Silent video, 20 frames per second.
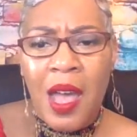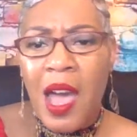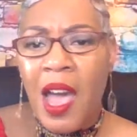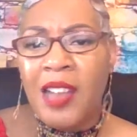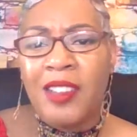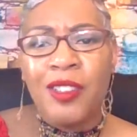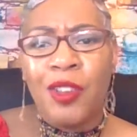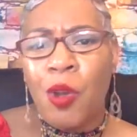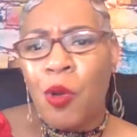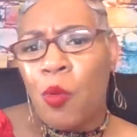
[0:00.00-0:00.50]
I
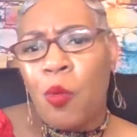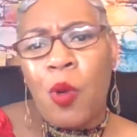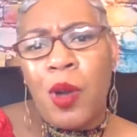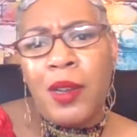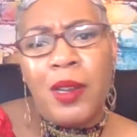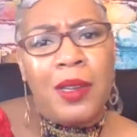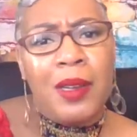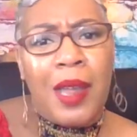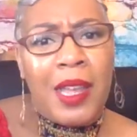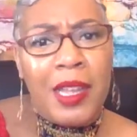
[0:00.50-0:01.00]
don't want
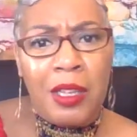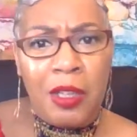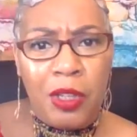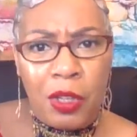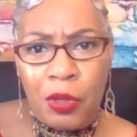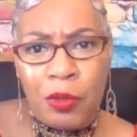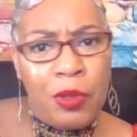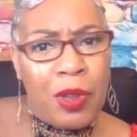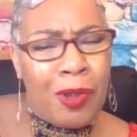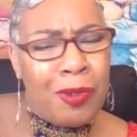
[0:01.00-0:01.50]
to like
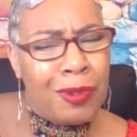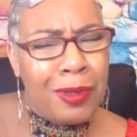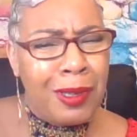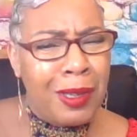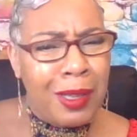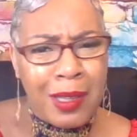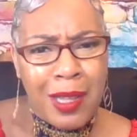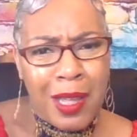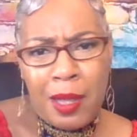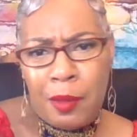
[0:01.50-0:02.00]
you. Don't
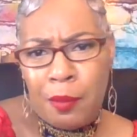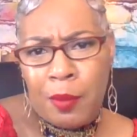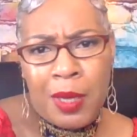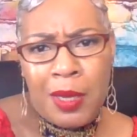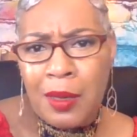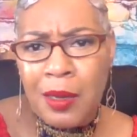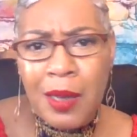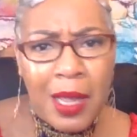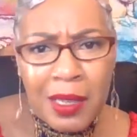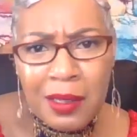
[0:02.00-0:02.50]
look at
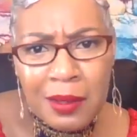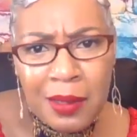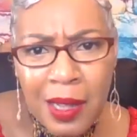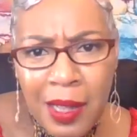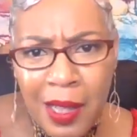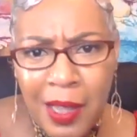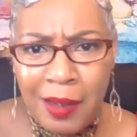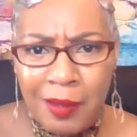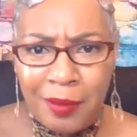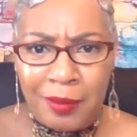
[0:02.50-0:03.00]
me like
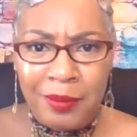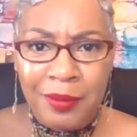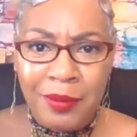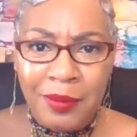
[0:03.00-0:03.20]
that.